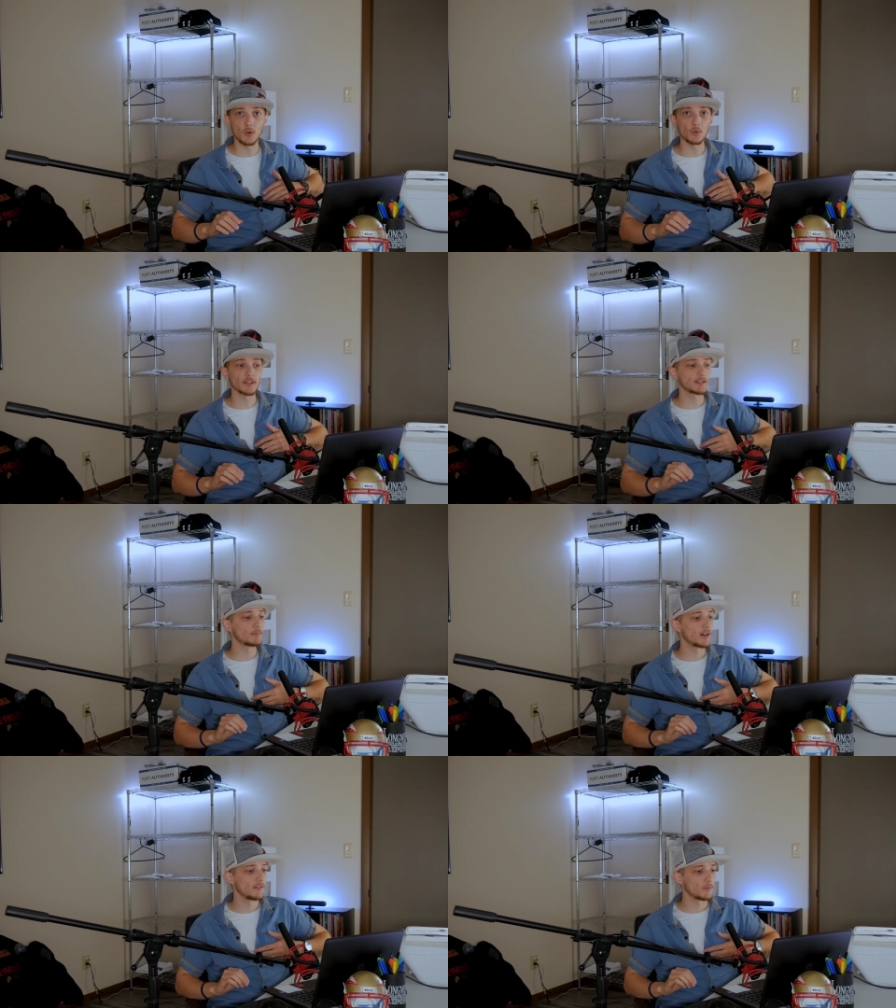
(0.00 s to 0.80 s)

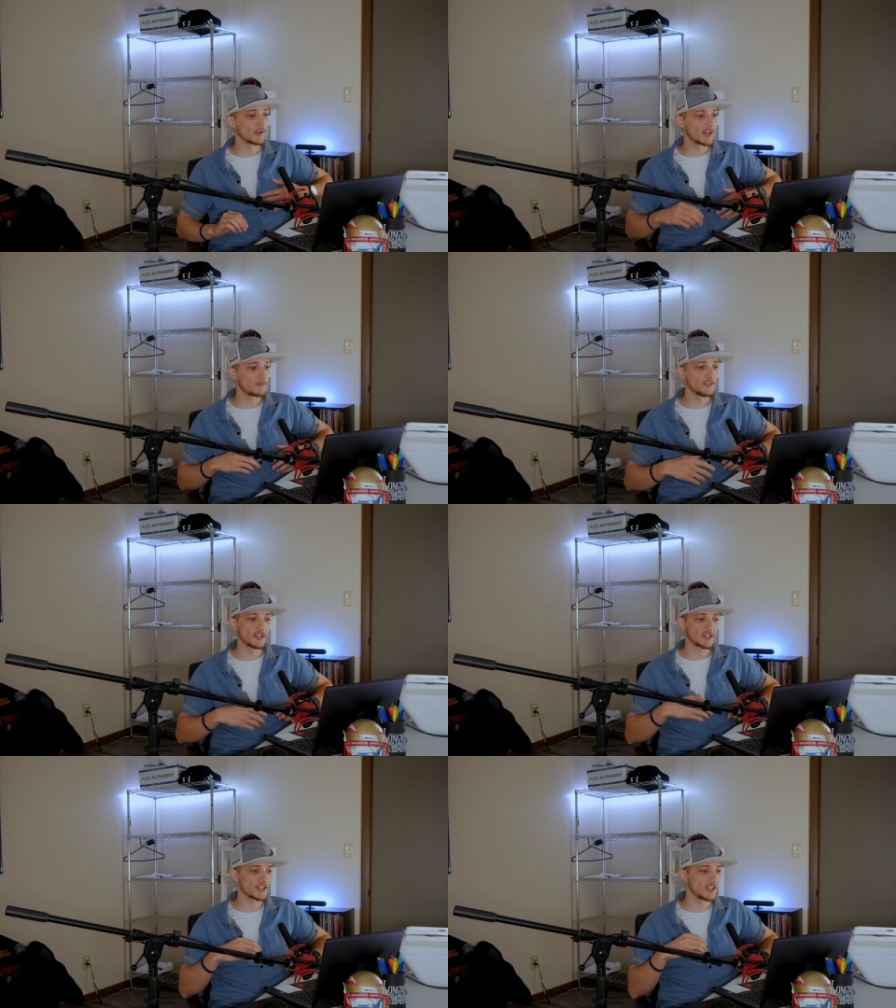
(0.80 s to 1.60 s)
recording button when I
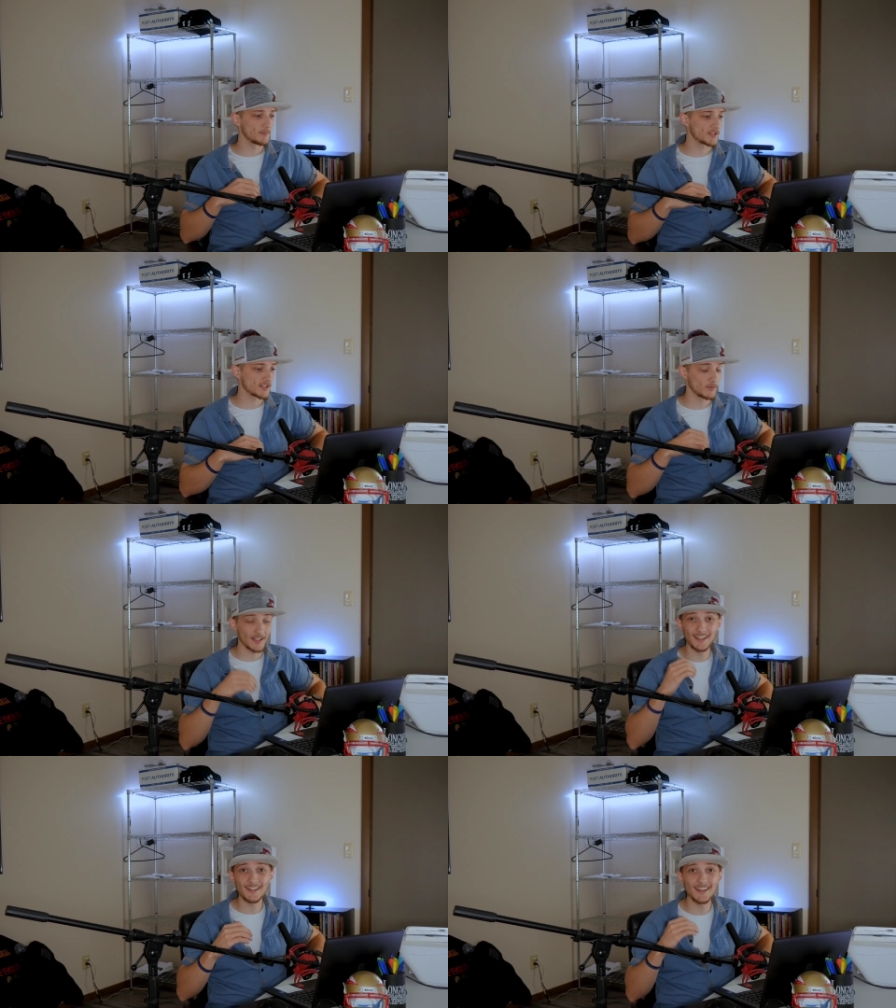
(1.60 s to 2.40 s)
finish an
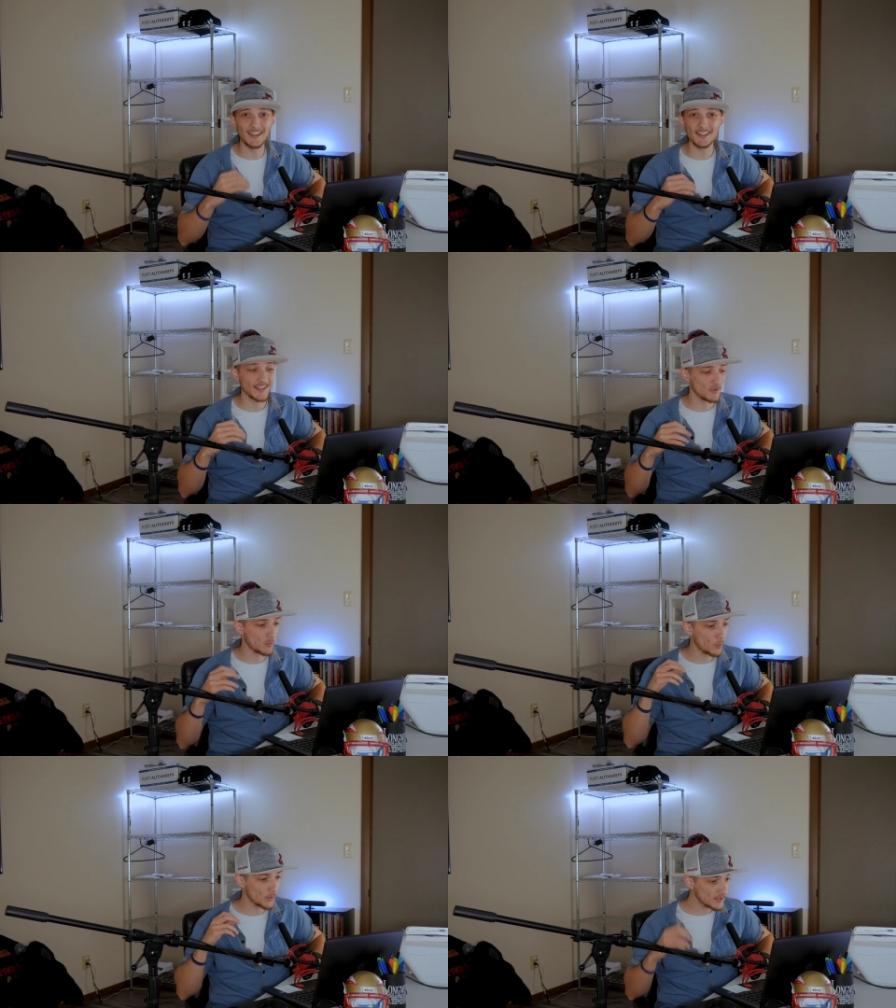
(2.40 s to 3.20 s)
episode, it is a
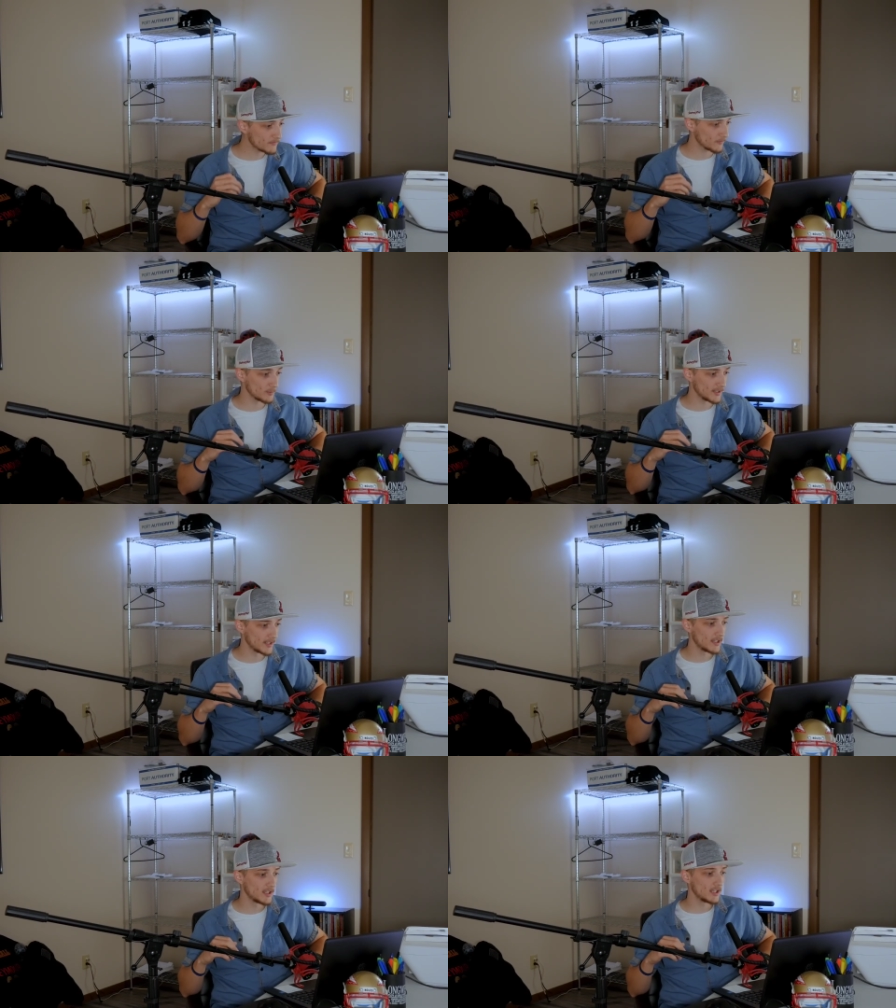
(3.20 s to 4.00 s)
win for
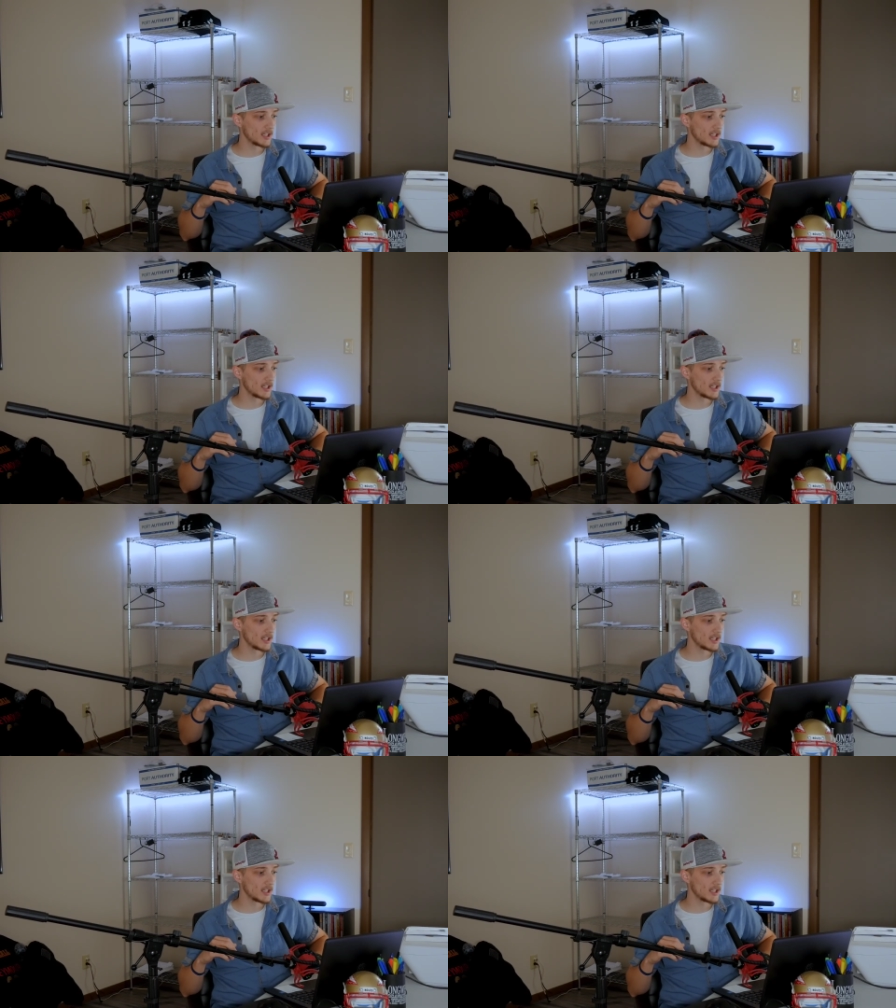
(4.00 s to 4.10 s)
me